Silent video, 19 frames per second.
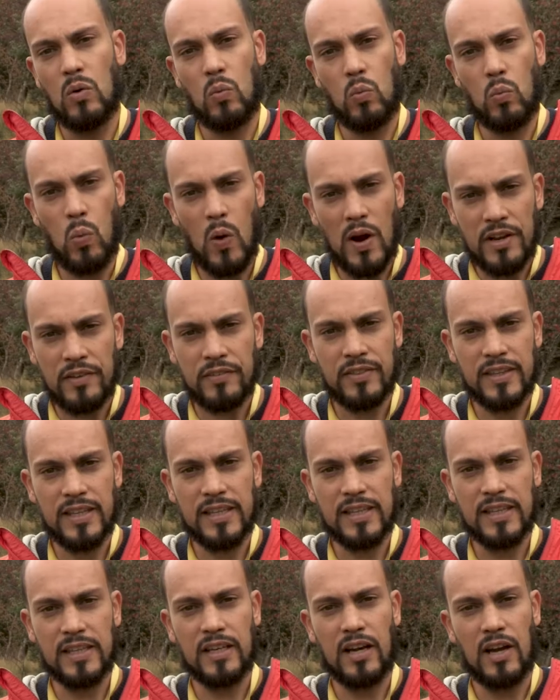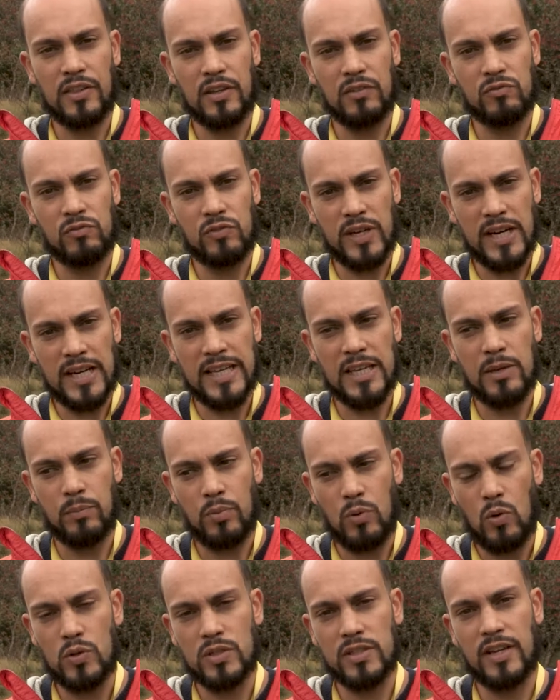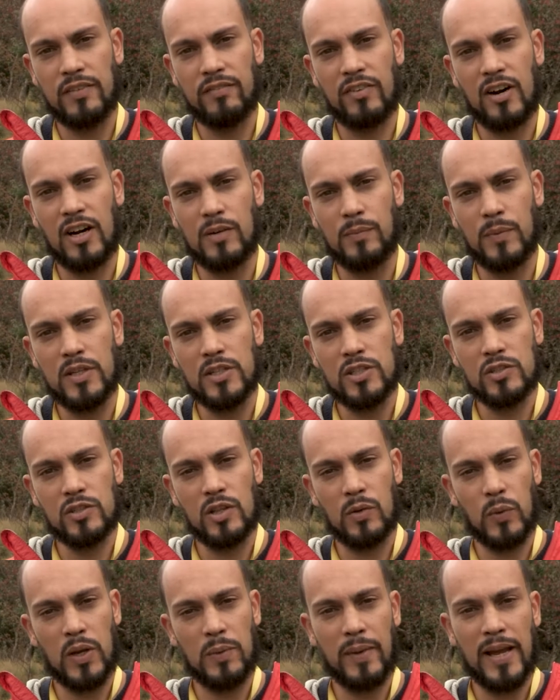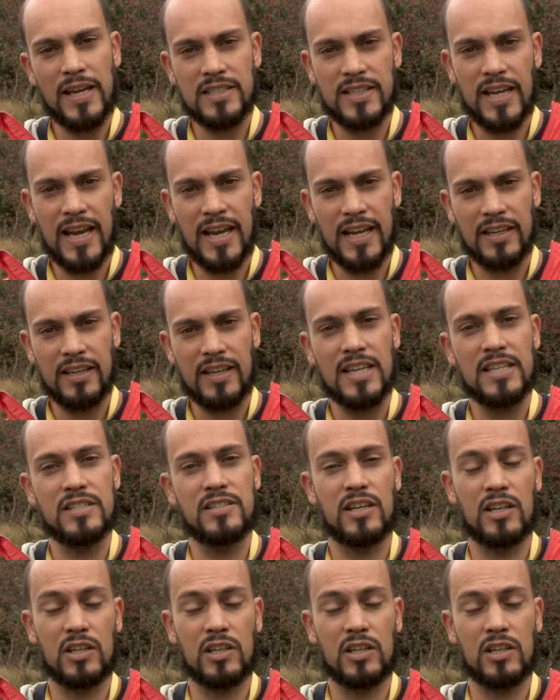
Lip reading: One of the other really important environments that we maintain is the